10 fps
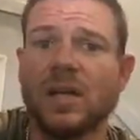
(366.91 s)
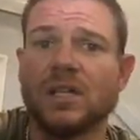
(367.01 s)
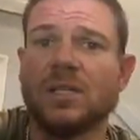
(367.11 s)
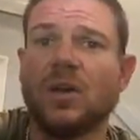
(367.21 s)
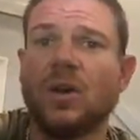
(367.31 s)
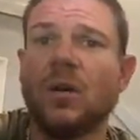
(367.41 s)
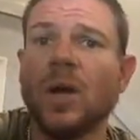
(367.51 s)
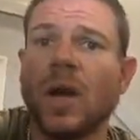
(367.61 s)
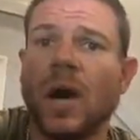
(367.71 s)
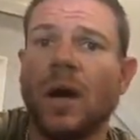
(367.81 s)
So
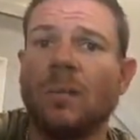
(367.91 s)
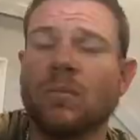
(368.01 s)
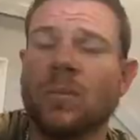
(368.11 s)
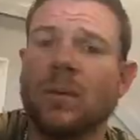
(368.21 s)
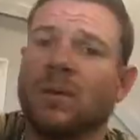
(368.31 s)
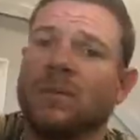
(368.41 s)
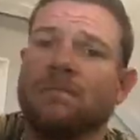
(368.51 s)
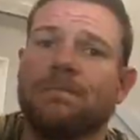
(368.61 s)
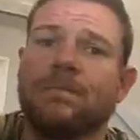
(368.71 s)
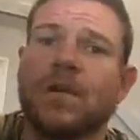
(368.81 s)
remember,
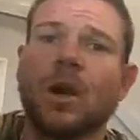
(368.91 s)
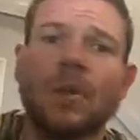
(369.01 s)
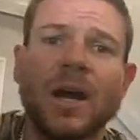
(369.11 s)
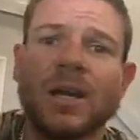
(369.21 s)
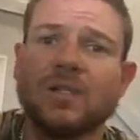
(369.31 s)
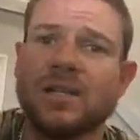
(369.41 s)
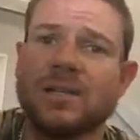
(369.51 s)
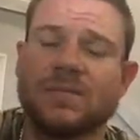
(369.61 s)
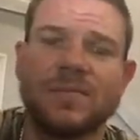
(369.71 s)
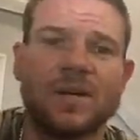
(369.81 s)

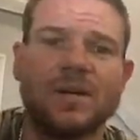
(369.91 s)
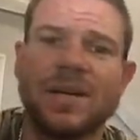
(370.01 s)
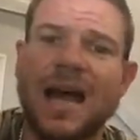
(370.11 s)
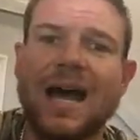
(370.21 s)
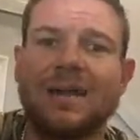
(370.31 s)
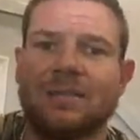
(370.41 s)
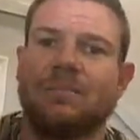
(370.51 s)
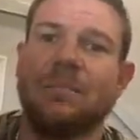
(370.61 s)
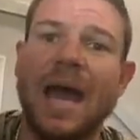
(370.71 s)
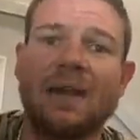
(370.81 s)
carbohydrates, they're not
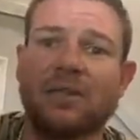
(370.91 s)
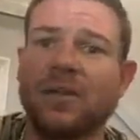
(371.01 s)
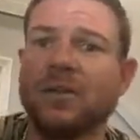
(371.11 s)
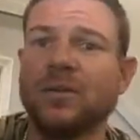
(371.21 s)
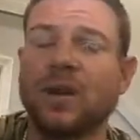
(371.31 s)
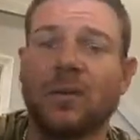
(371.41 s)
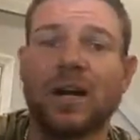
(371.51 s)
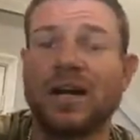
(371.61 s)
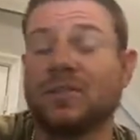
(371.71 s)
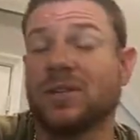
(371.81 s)
bad for you.
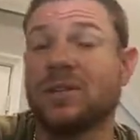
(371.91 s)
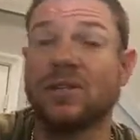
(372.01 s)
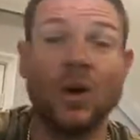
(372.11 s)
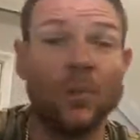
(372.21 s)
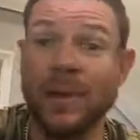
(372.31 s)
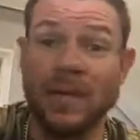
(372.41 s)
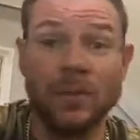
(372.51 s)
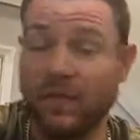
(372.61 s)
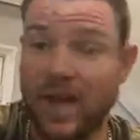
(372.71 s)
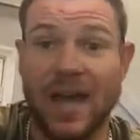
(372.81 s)
Carbohydrates don't make
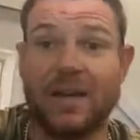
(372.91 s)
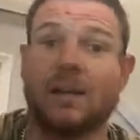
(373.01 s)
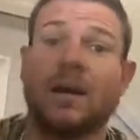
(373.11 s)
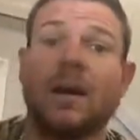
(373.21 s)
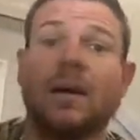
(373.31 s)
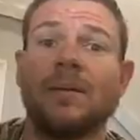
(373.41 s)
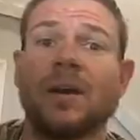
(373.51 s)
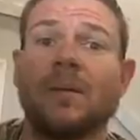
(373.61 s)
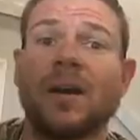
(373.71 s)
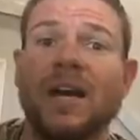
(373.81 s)
you fat.
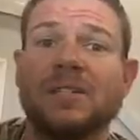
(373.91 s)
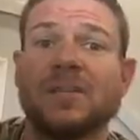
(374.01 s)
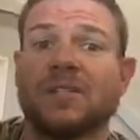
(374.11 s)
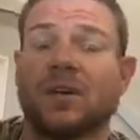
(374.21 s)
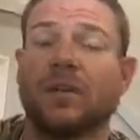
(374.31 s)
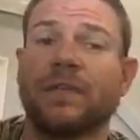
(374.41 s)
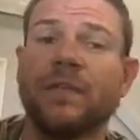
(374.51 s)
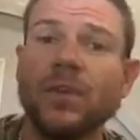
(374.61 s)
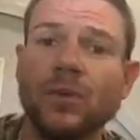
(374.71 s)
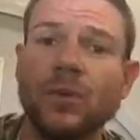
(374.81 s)
Carbohydrates are
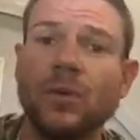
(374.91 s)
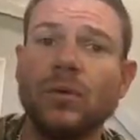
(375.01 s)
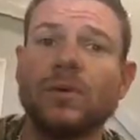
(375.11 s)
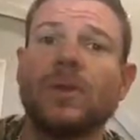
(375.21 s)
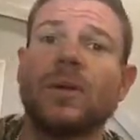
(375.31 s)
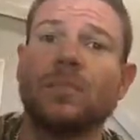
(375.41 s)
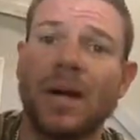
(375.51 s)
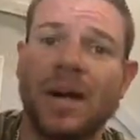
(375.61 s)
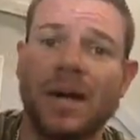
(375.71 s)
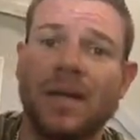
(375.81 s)
fuel for your
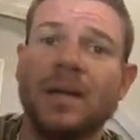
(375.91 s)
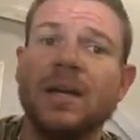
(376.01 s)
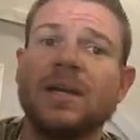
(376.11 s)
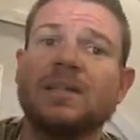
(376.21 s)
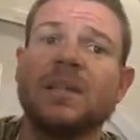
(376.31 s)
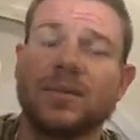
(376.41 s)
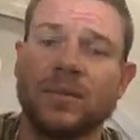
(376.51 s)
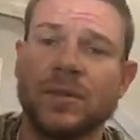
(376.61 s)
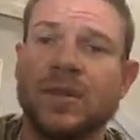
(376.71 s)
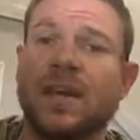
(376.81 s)
body to get
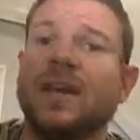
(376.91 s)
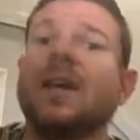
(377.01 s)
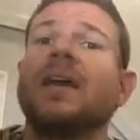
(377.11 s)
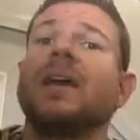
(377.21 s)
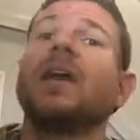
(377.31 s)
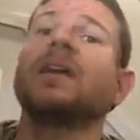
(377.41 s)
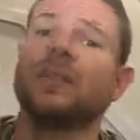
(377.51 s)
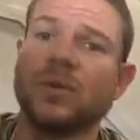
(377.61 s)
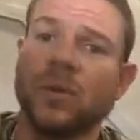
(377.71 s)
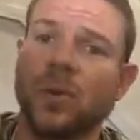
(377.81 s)
through the day and
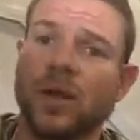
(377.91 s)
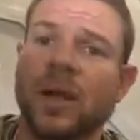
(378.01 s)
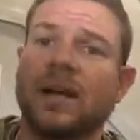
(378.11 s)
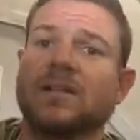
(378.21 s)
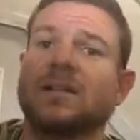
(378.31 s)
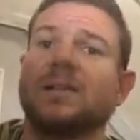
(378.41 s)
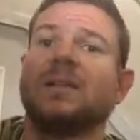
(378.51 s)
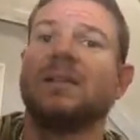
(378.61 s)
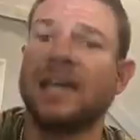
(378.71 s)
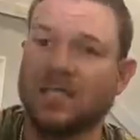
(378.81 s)
get through your workouts.
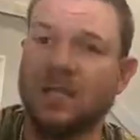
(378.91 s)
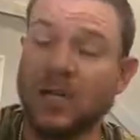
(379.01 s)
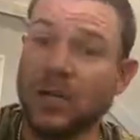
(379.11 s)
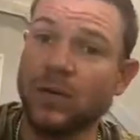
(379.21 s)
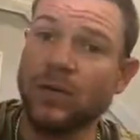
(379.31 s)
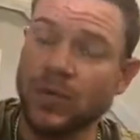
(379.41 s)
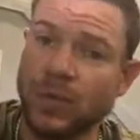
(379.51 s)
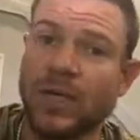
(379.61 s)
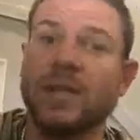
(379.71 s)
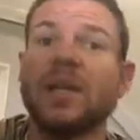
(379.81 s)
Yes, you can
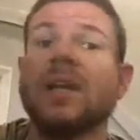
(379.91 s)
overdo it.